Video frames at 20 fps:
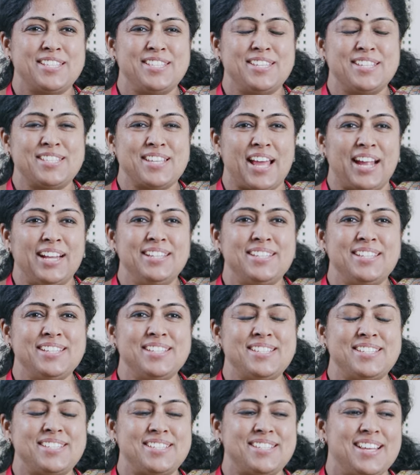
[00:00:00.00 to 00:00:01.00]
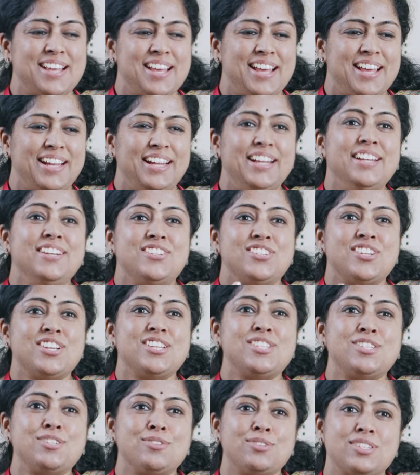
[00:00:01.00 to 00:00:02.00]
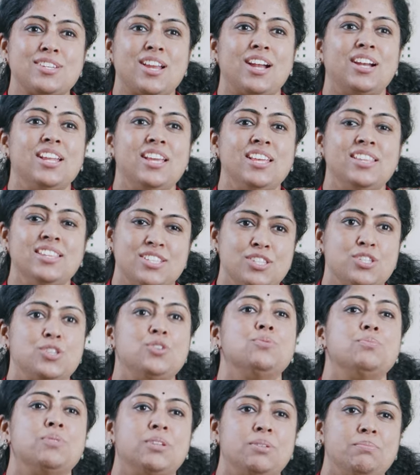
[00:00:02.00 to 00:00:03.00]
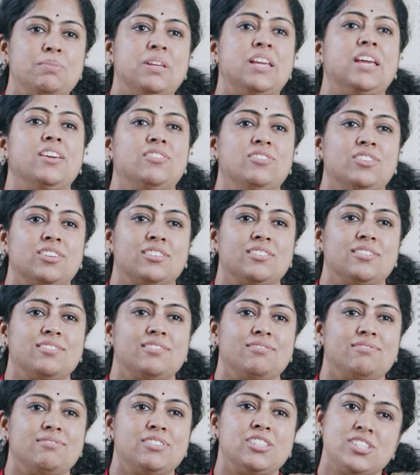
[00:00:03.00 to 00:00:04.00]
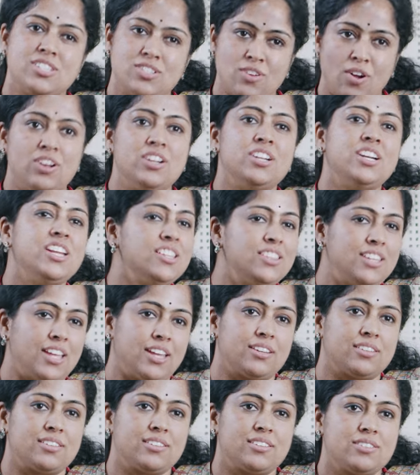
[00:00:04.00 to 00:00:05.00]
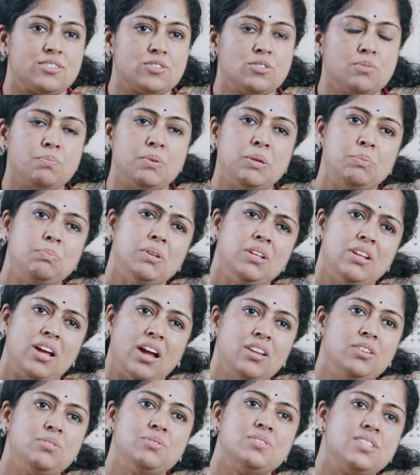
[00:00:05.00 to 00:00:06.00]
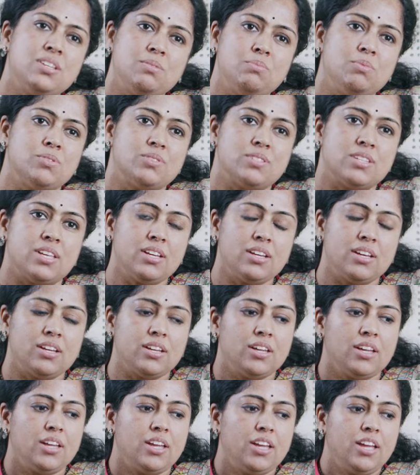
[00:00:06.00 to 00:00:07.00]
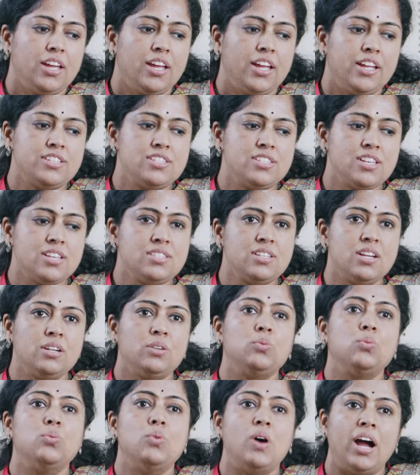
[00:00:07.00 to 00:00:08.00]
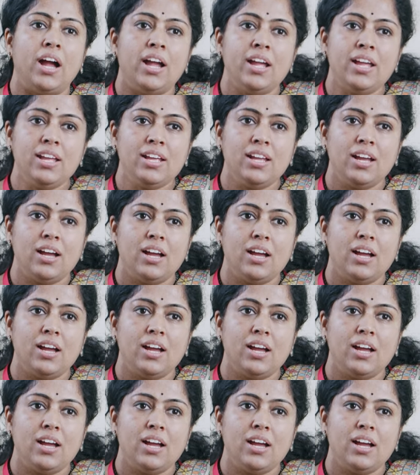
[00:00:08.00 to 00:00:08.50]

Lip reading: the scientists' interest to study this human behavior, which is already there. So people are using music. It's just that, why